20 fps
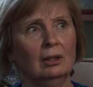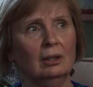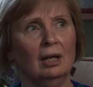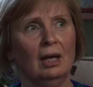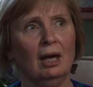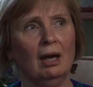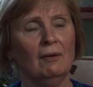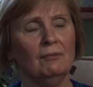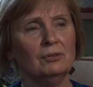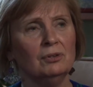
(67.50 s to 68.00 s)

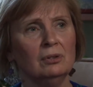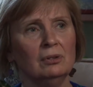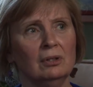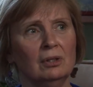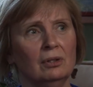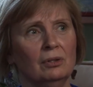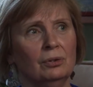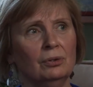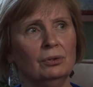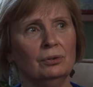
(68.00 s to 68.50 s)
after
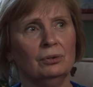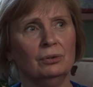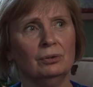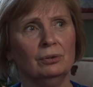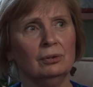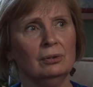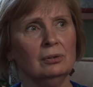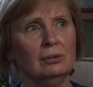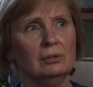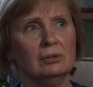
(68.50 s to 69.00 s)
the
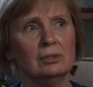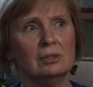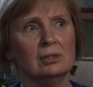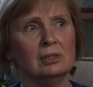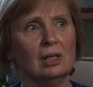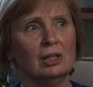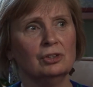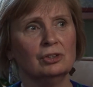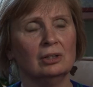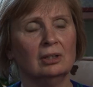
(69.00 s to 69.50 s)
third
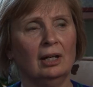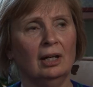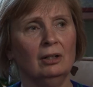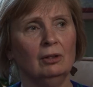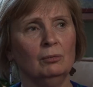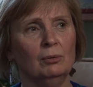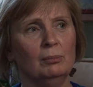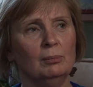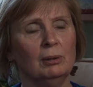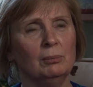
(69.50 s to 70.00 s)
session, I
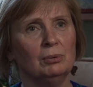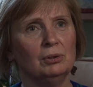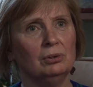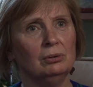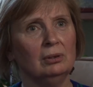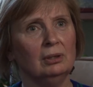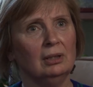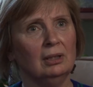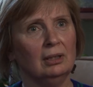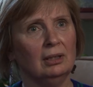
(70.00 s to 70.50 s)
don't remember
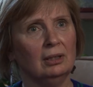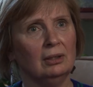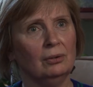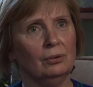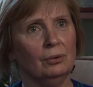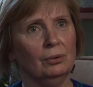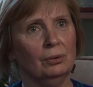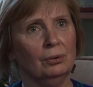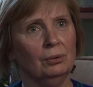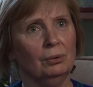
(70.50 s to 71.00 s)
doing it at
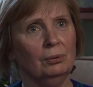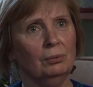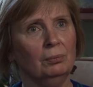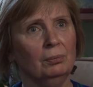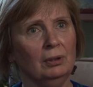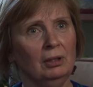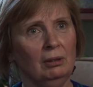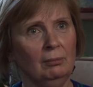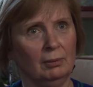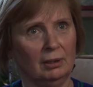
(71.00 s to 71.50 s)

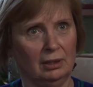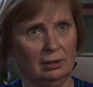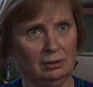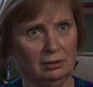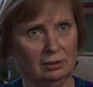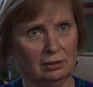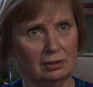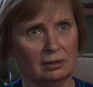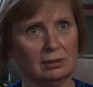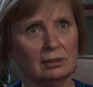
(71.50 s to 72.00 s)
three
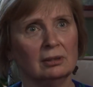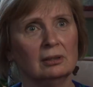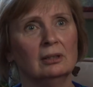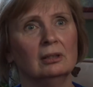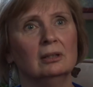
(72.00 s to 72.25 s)
months,